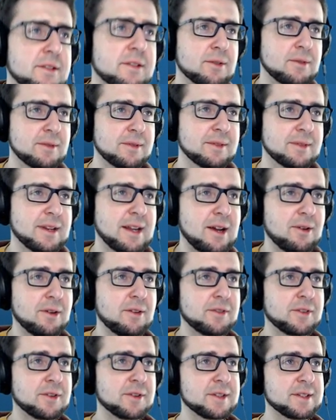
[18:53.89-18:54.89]
So now
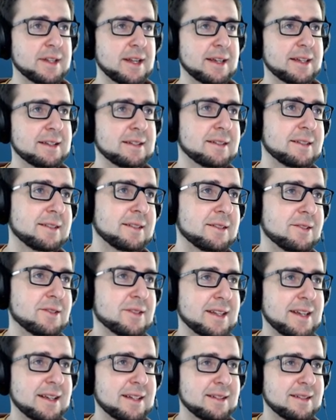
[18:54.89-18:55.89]
of course like the
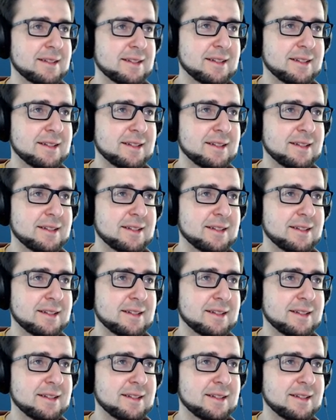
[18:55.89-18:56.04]
there's like